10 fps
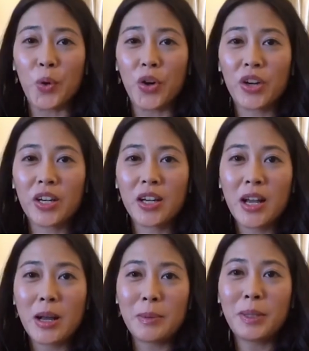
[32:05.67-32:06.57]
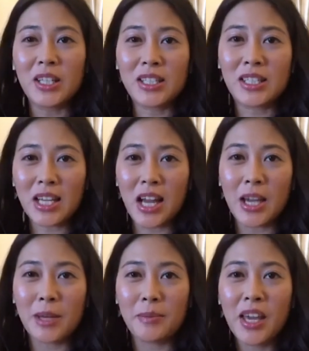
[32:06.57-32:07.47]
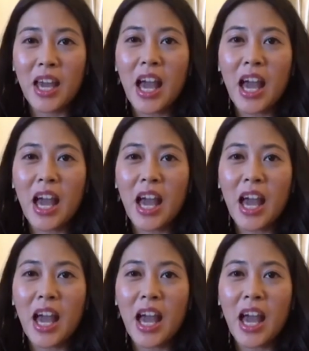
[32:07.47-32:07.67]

work plus time,